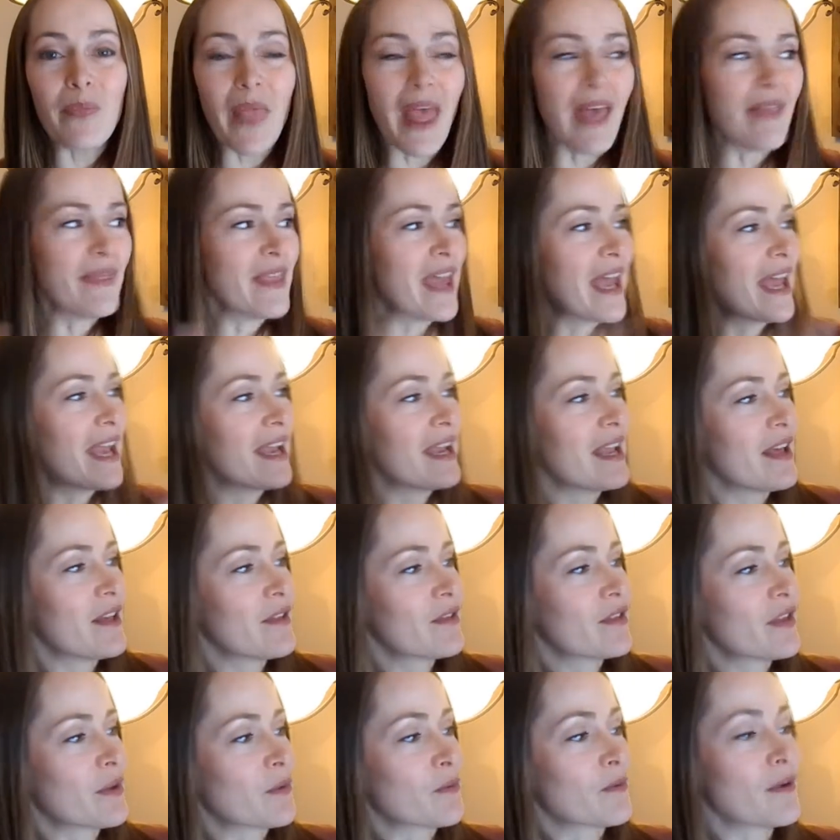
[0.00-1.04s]
And
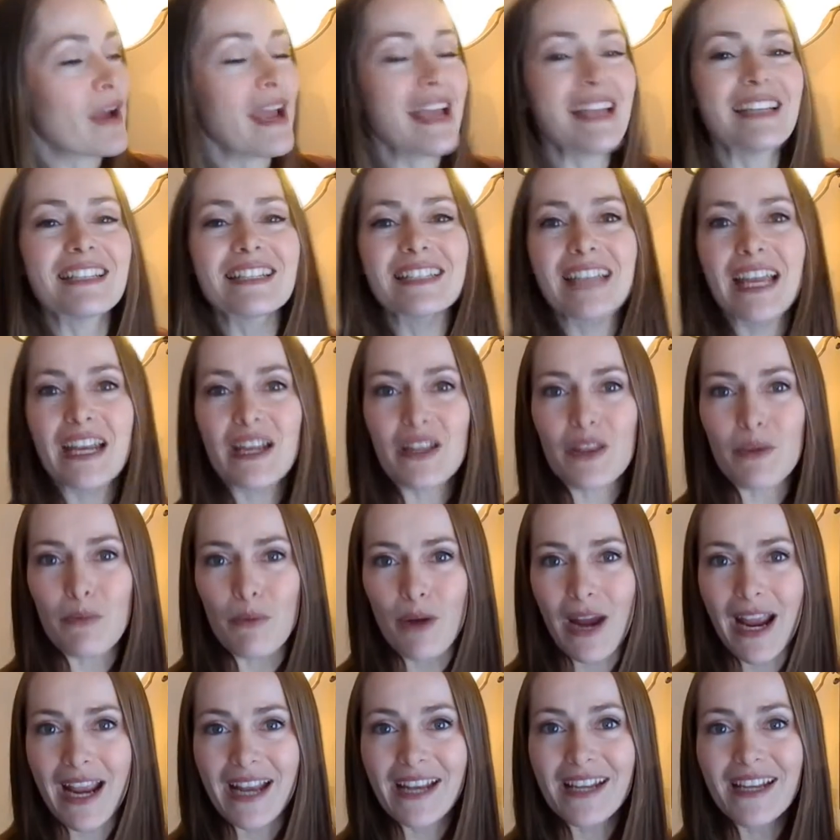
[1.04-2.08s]
then the right side of the
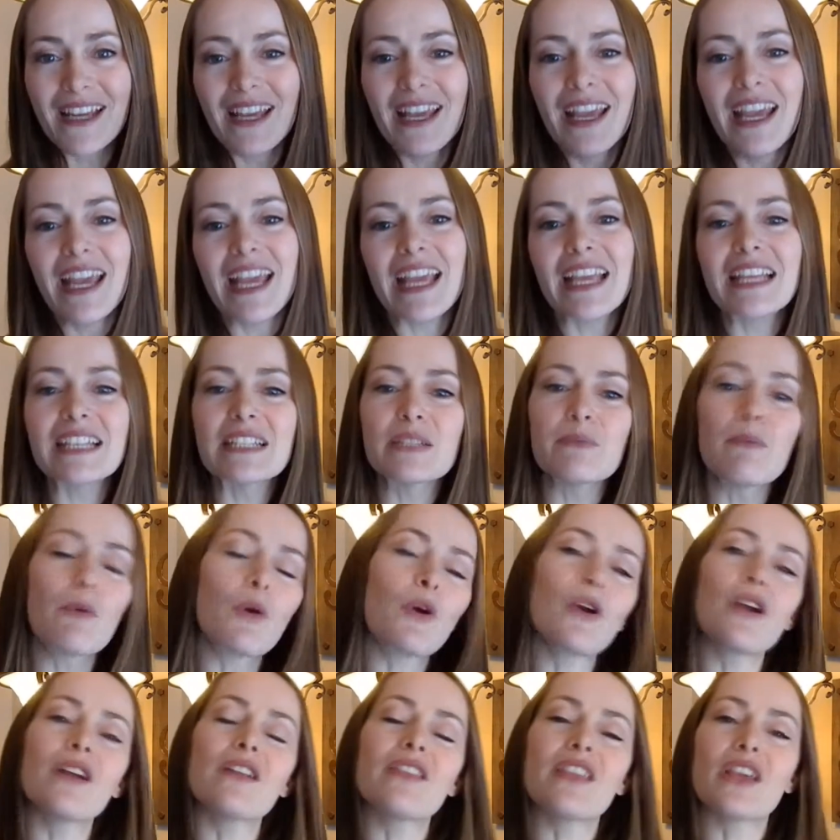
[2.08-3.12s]
brain is
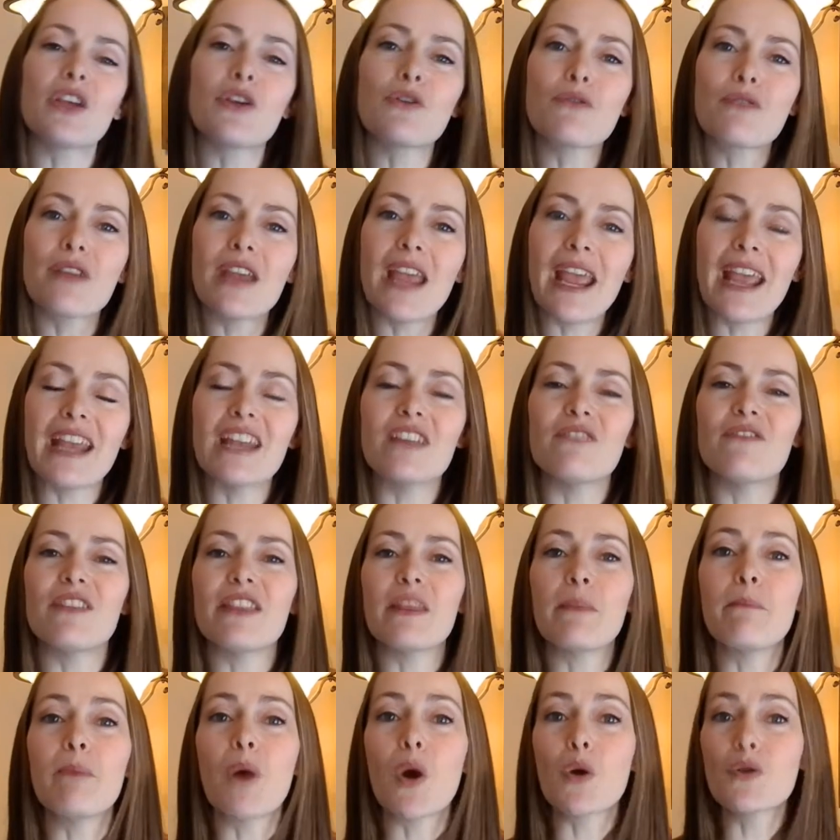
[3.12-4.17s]
more the creative
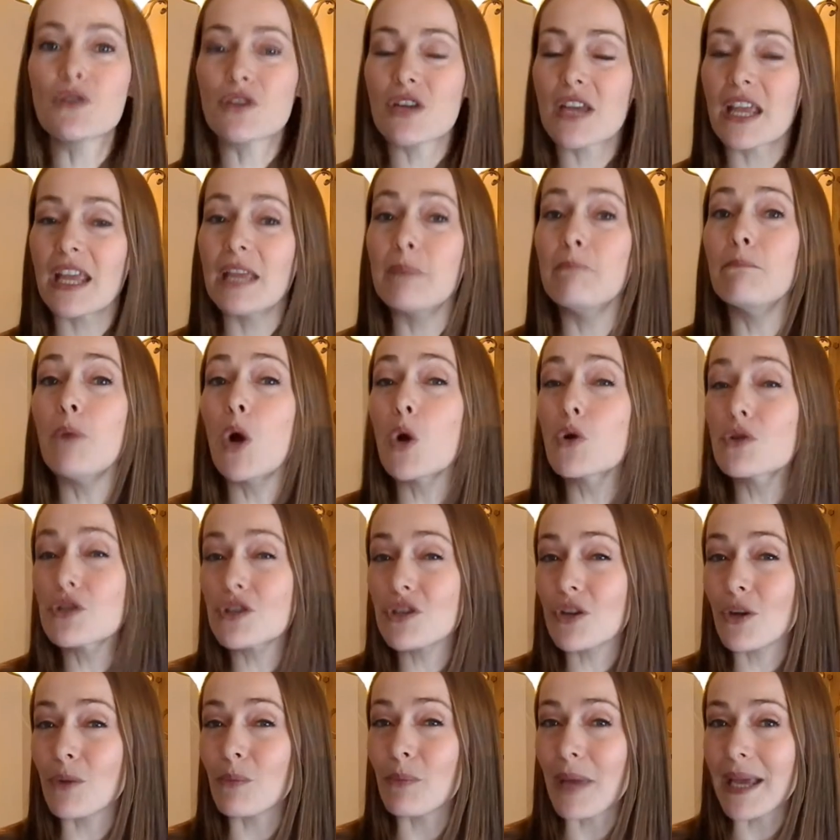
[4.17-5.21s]
and the
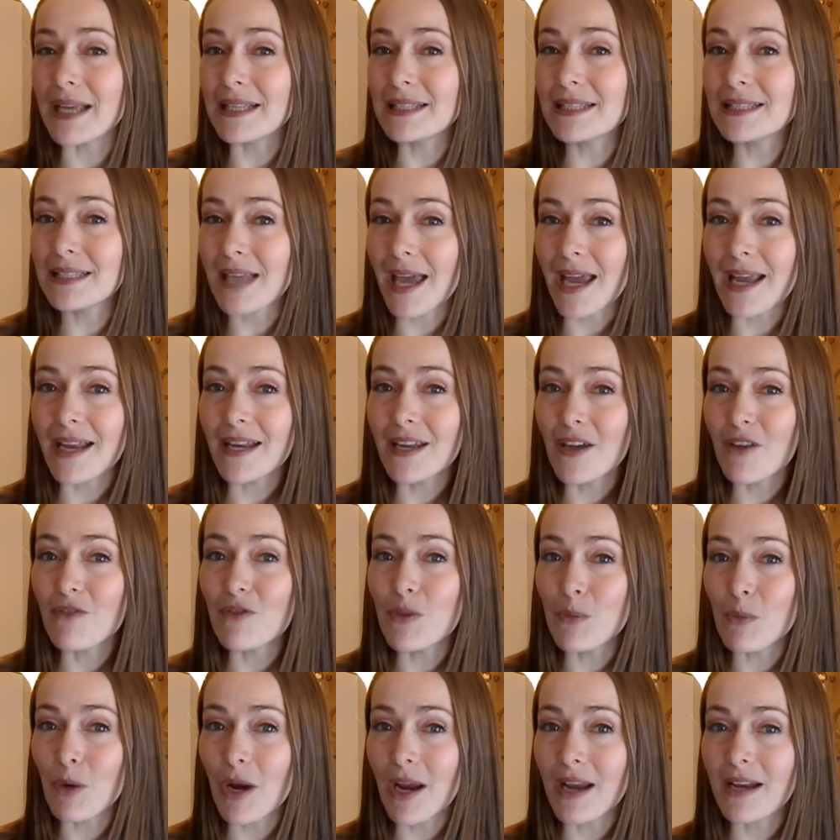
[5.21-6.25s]
emotional based side of
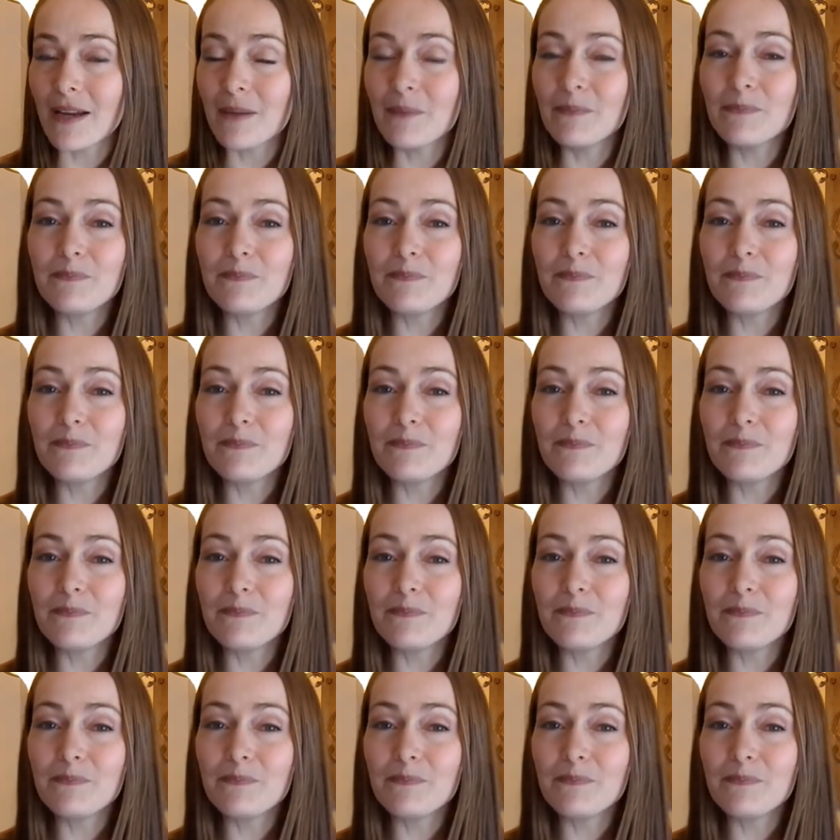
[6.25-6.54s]
the brain.